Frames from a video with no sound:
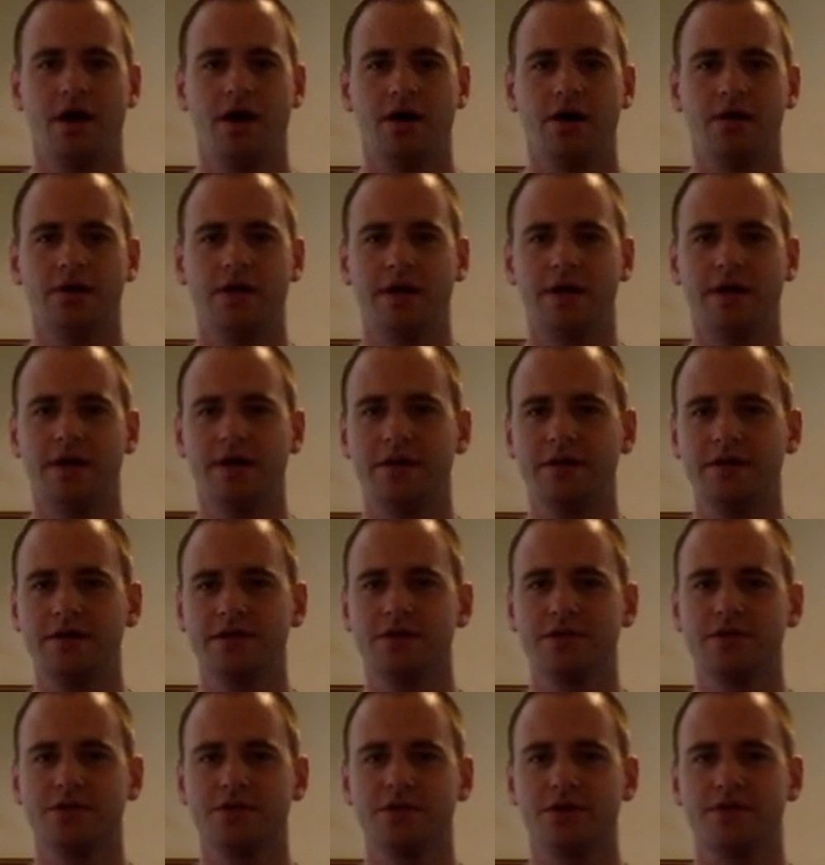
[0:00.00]
All right, this
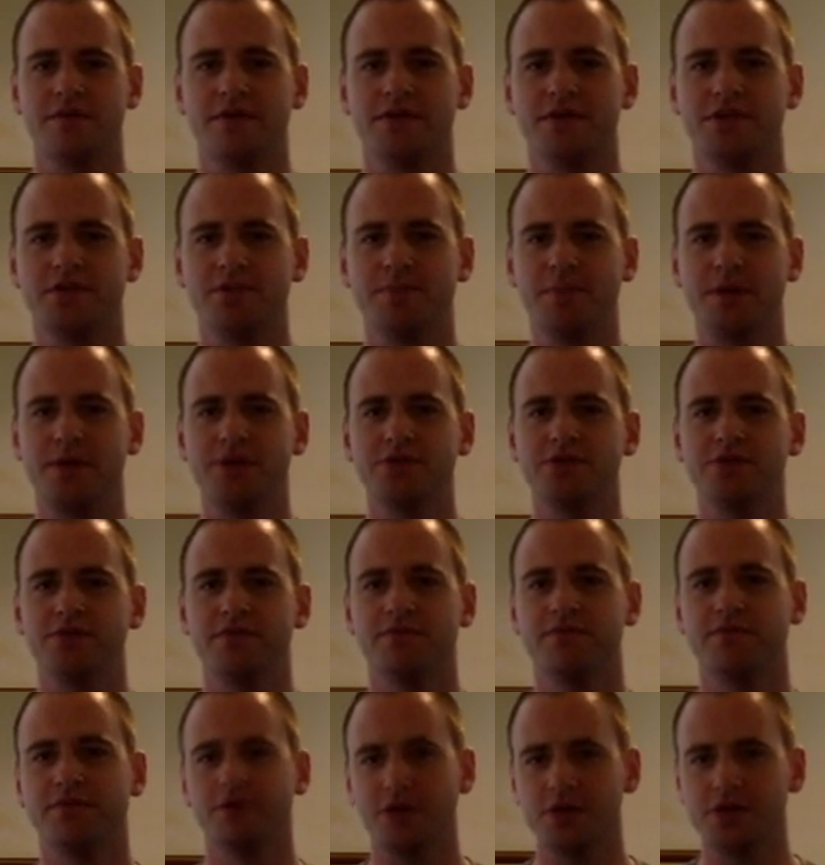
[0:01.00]
is sort of a special
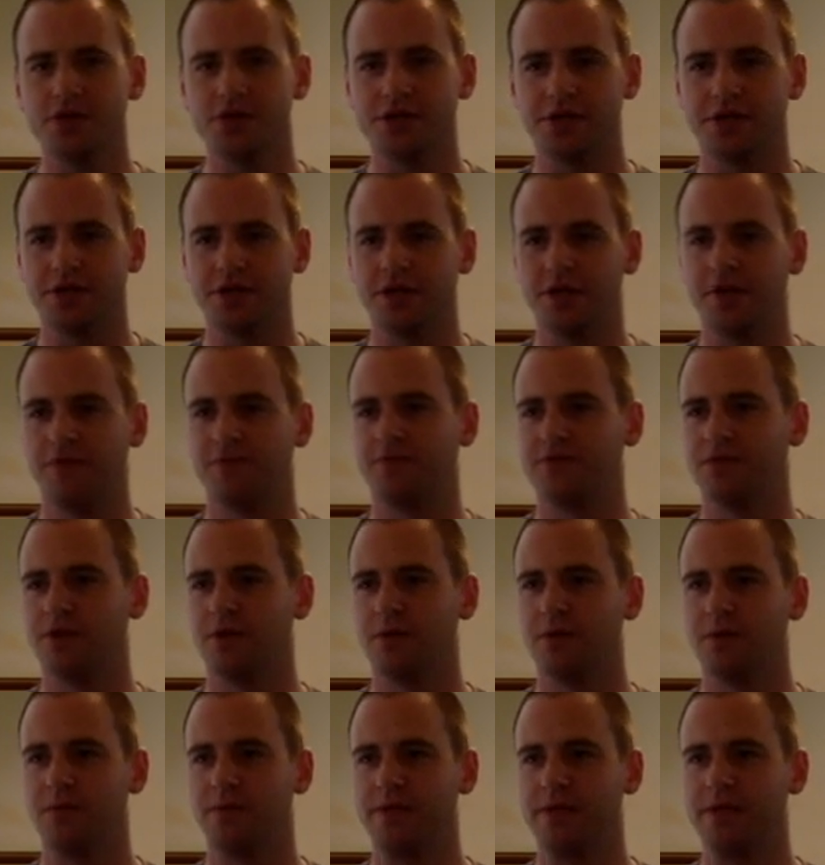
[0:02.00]
version of
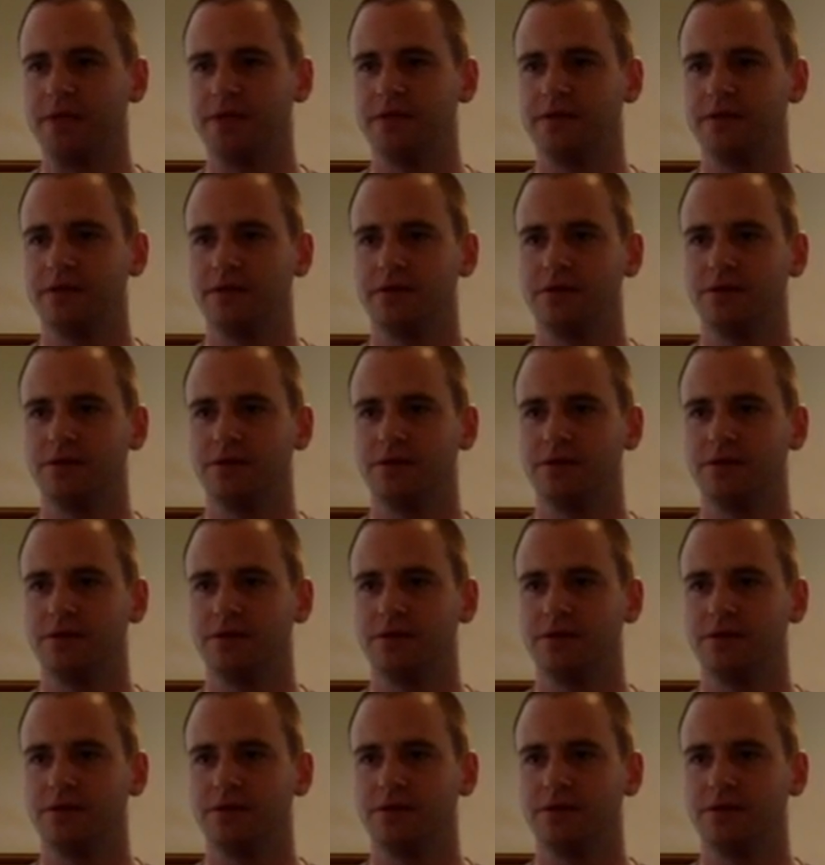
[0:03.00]
double beat.